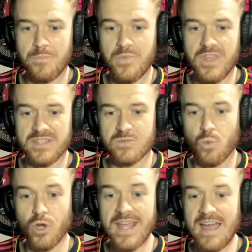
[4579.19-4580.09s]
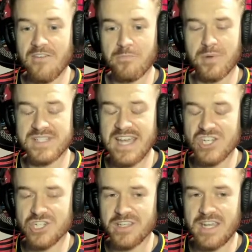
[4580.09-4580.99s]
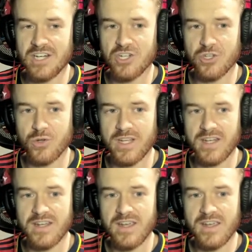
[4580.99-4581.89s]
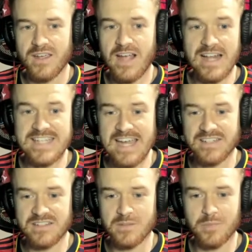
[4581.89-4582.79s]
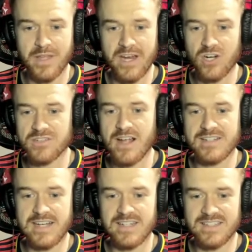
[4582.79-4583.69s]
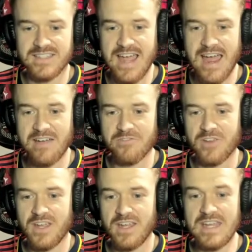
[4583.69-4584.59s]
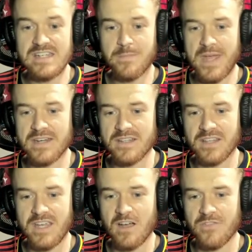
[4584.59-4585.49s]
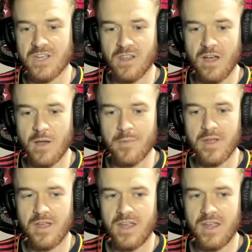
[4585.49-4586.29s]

this would have potentially included contacting some players, contacting staff independently of the club,